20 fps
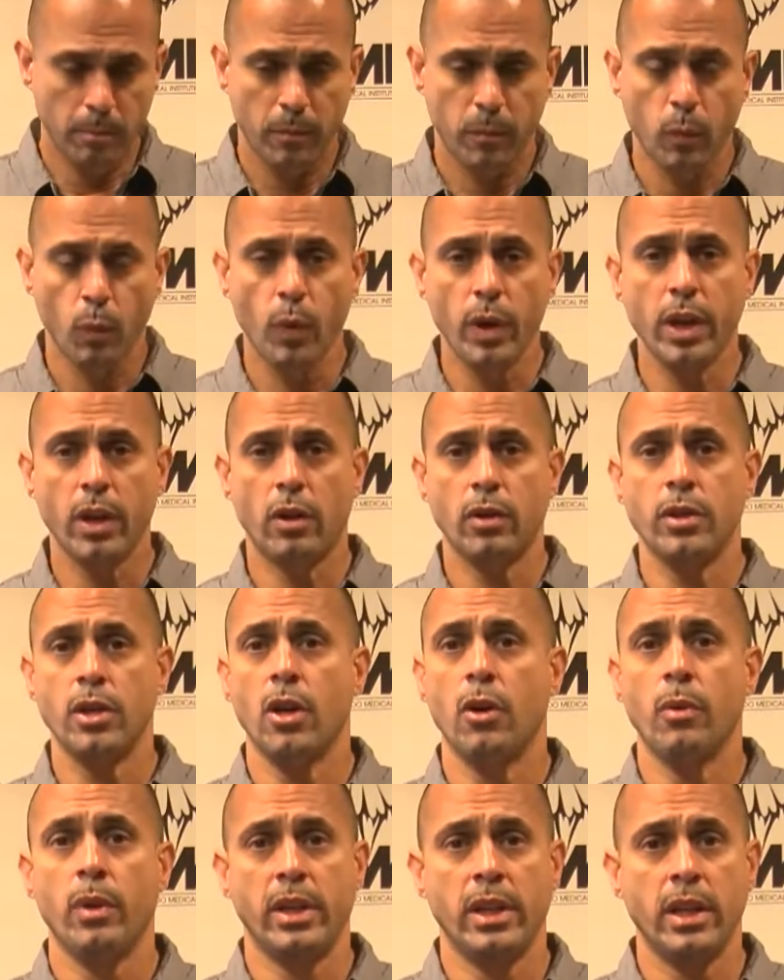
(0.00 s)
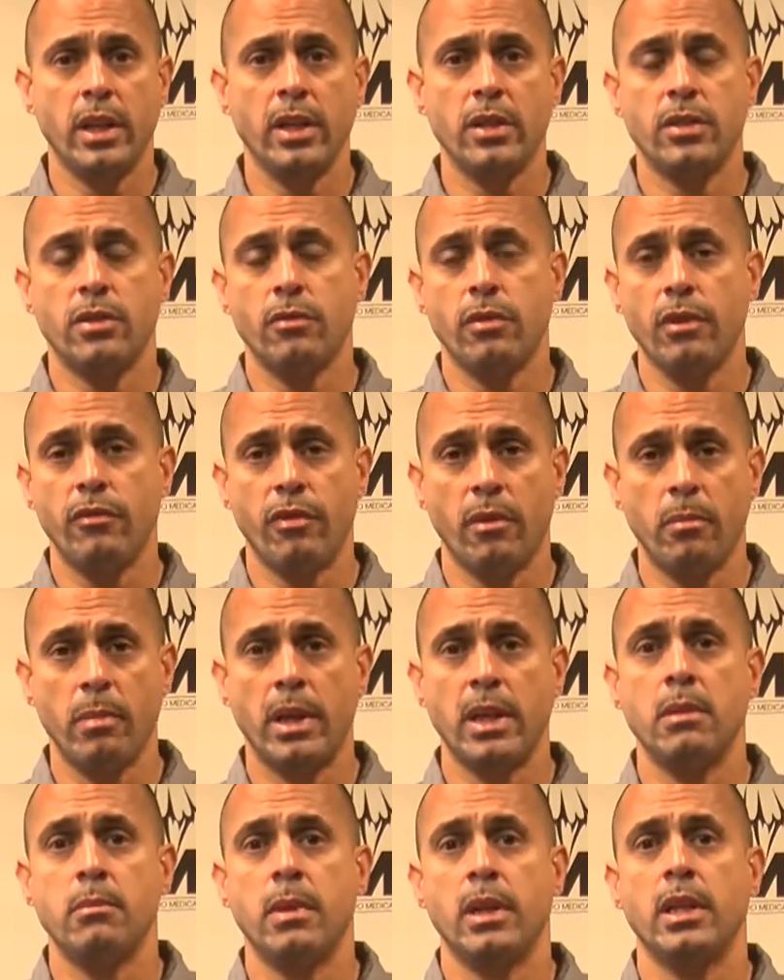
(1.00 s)
We all know in history for
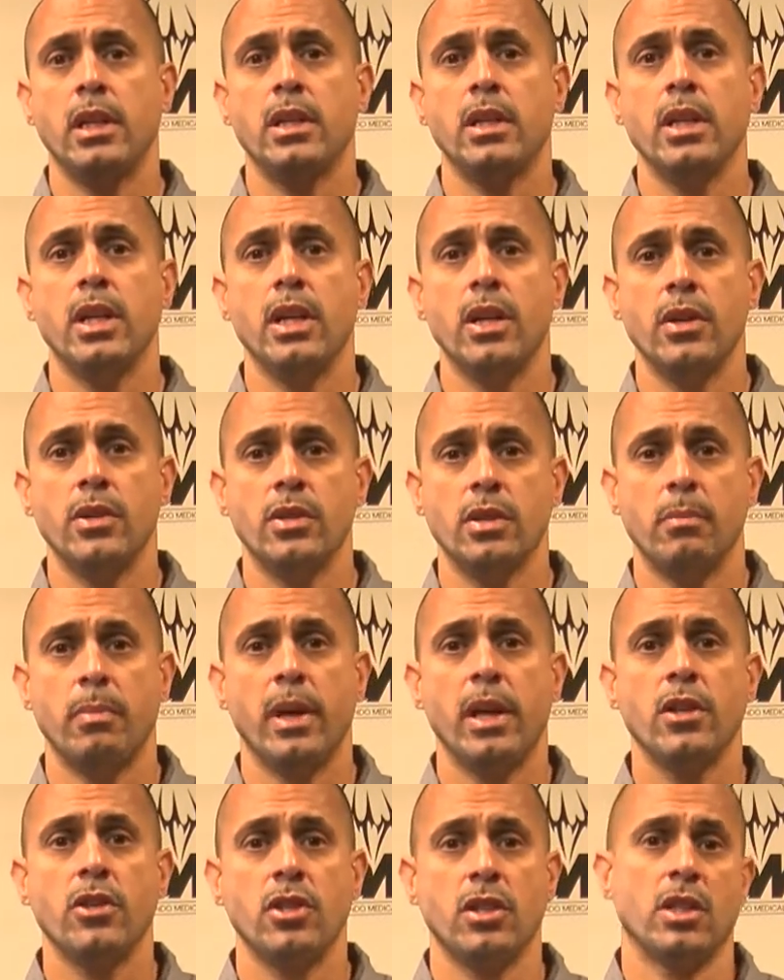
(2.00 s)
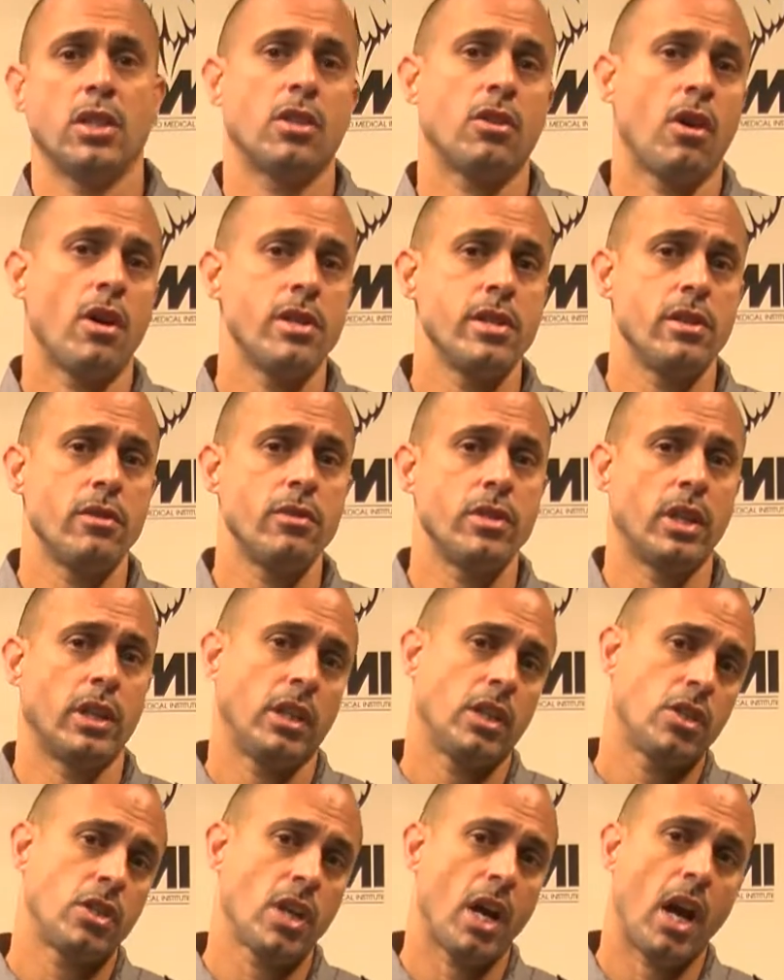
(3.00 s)
many, many years, a patient in
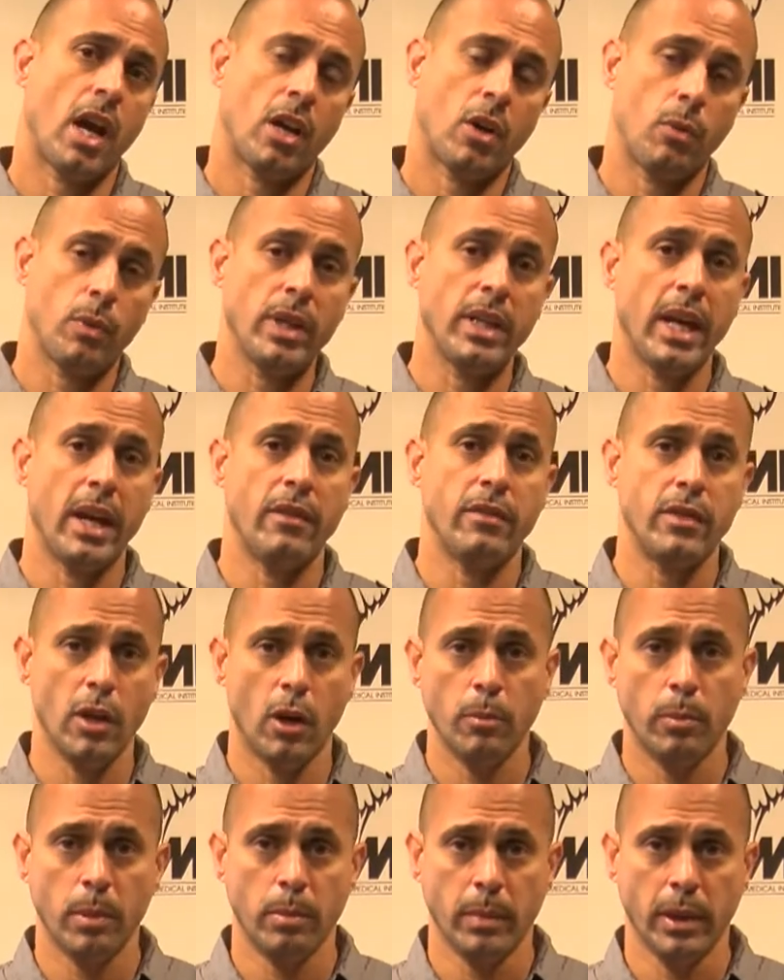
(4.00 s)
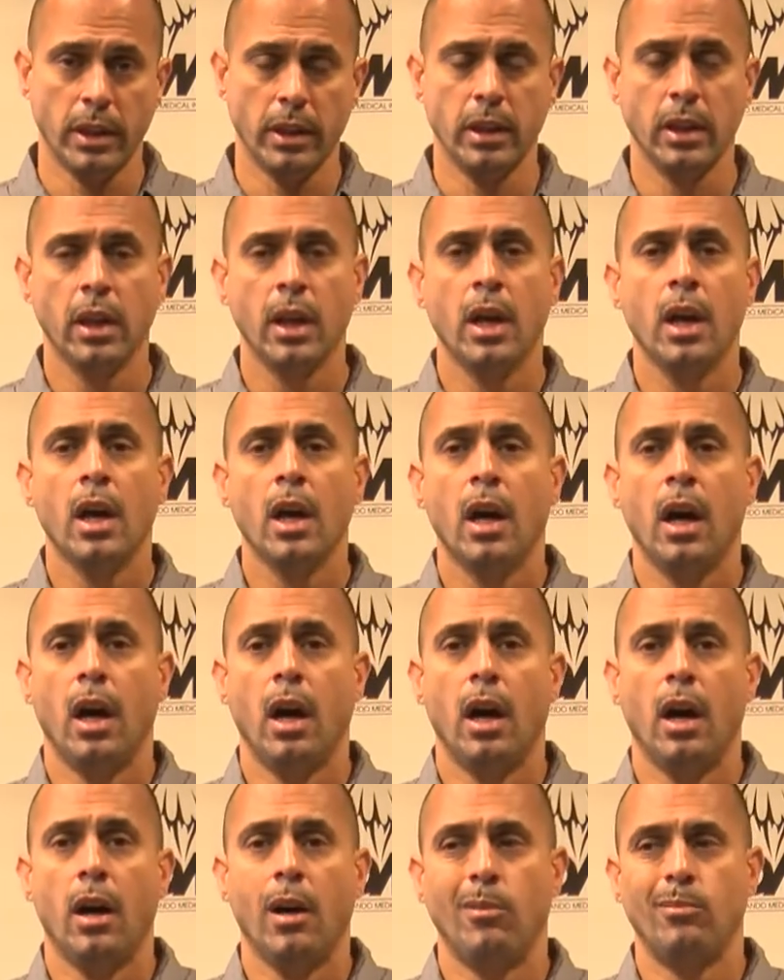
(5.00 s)
cardiogenic shock, we gave dopamine.
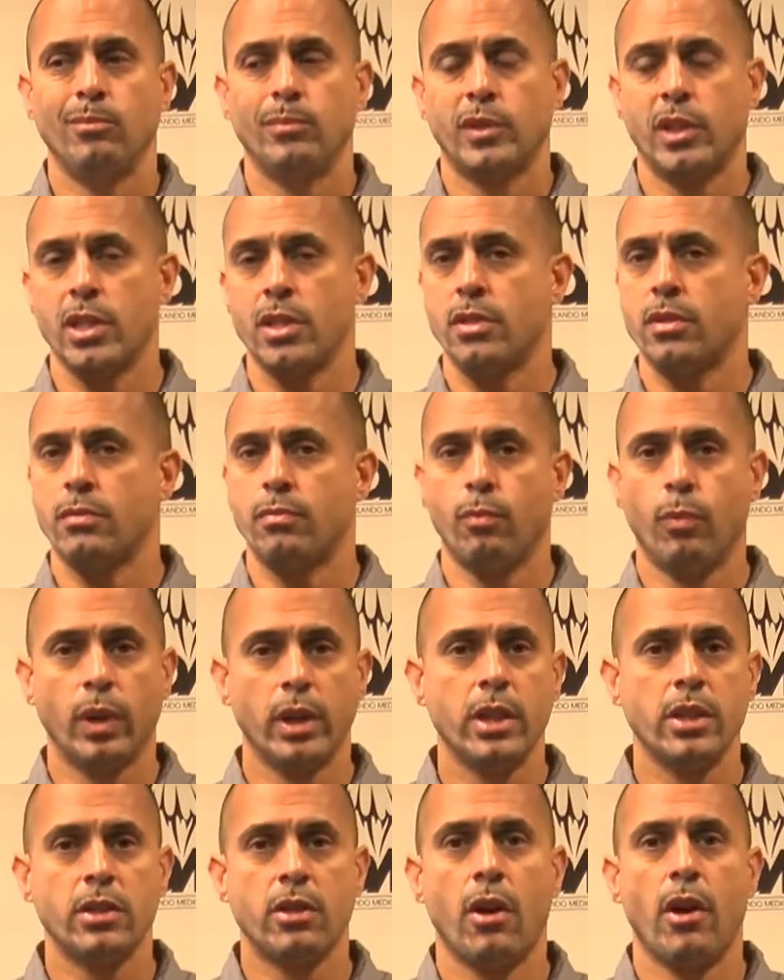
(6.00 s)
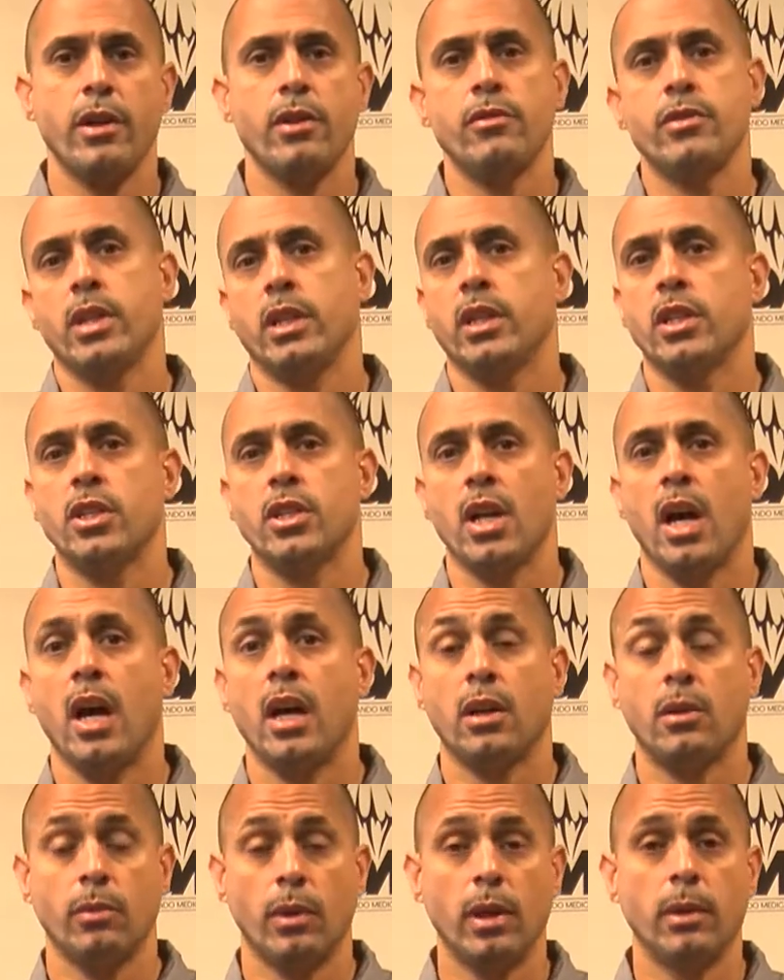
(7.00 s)
Just what is cardiogenic
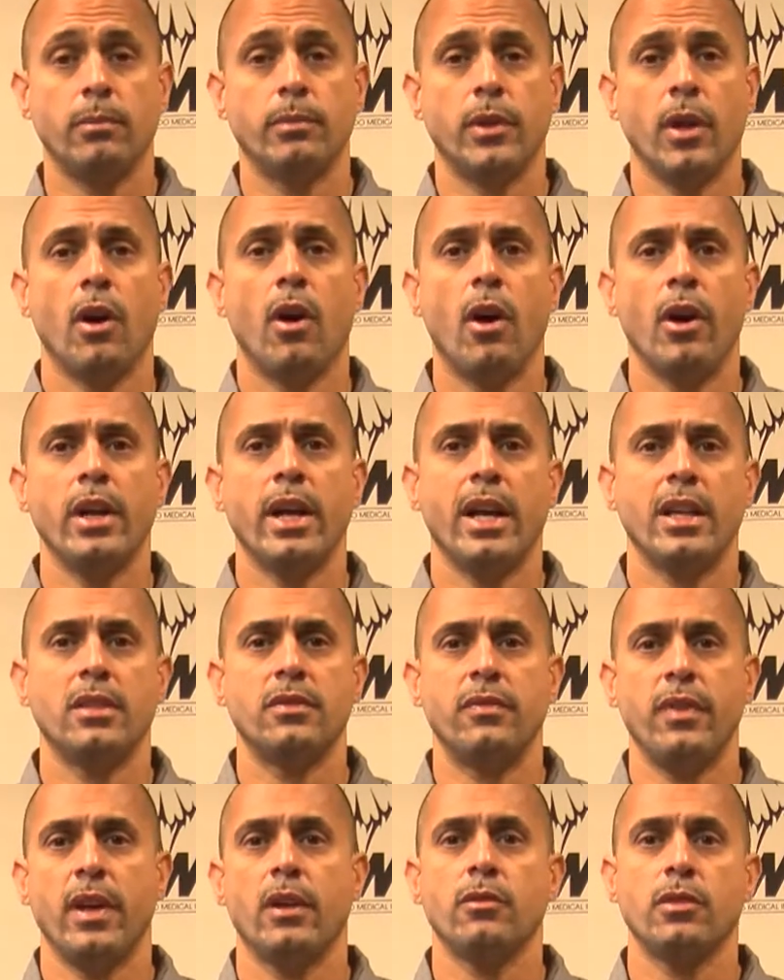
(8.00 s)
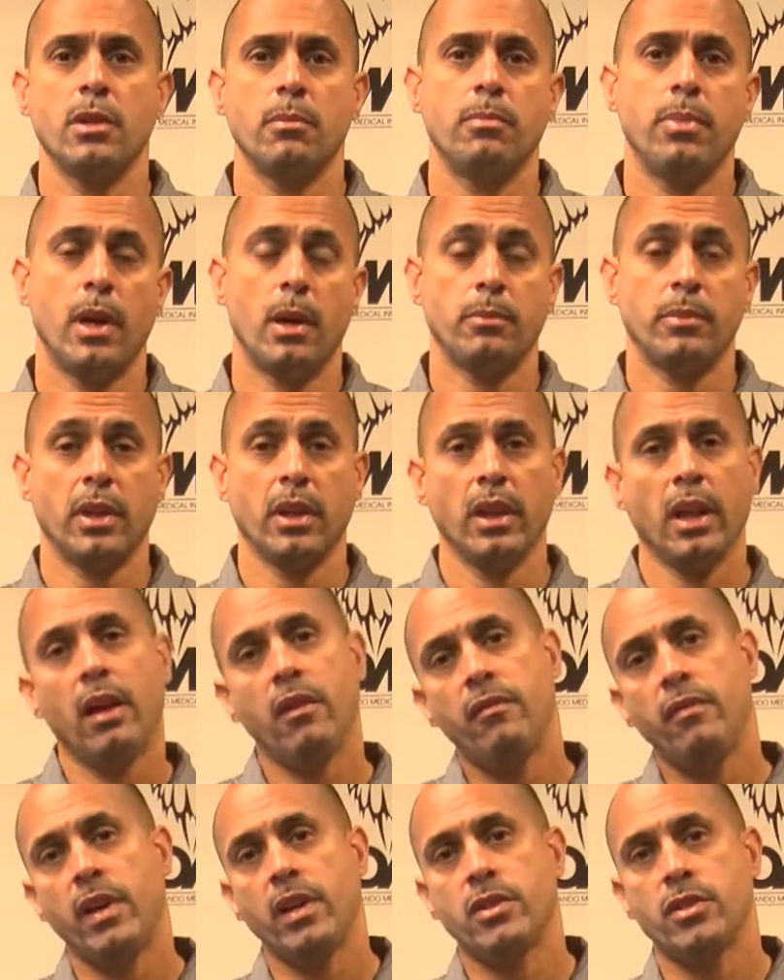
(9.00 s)
shock? Well, the heart has failed to pump. The
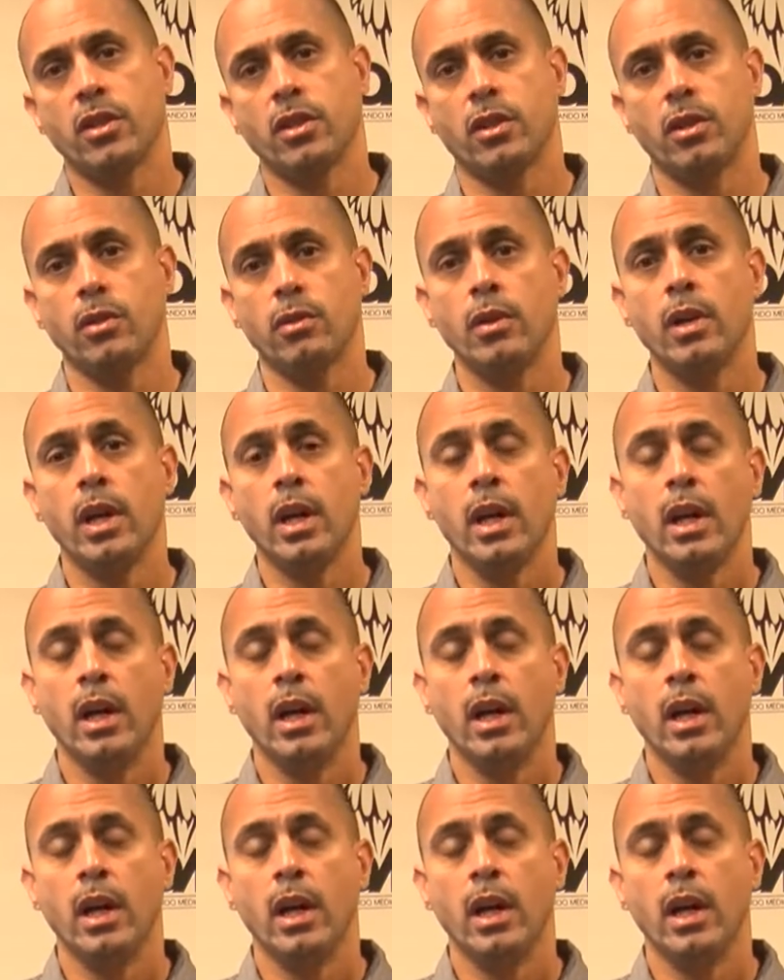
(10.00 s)
left ventricle